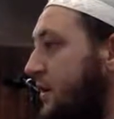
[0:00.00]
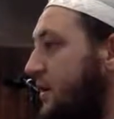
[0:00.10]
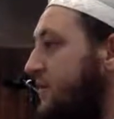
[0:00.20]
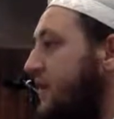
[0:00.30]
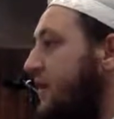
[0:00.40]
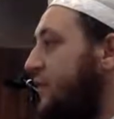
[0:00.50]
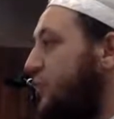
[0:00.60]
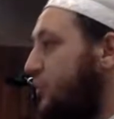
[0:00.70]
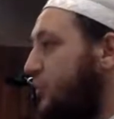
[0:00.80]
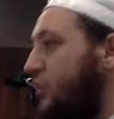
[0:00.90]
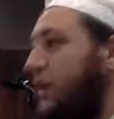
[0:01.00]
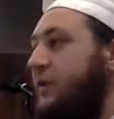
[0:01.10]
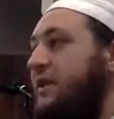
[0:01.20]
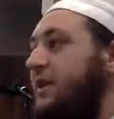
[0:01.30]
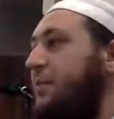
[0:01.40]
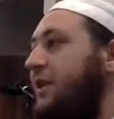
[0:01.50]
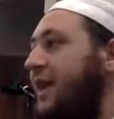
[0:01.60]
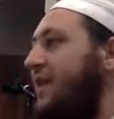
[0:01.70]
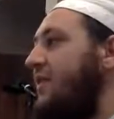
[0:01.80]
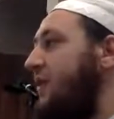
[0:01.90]
in a state of khushu', or how does
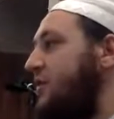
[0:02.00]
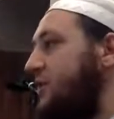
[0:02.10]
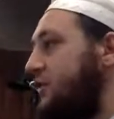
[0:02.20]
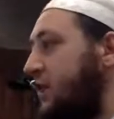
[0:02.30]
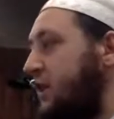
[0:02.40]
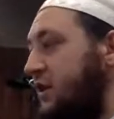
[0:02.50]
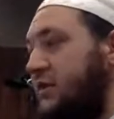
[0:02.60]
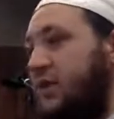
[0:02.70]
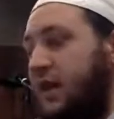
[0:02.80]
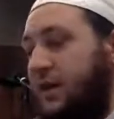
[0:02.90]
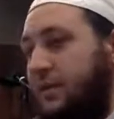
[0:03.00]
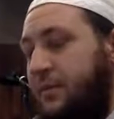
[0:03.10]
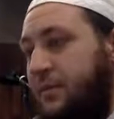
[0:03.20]
someone gain that concentration in salah?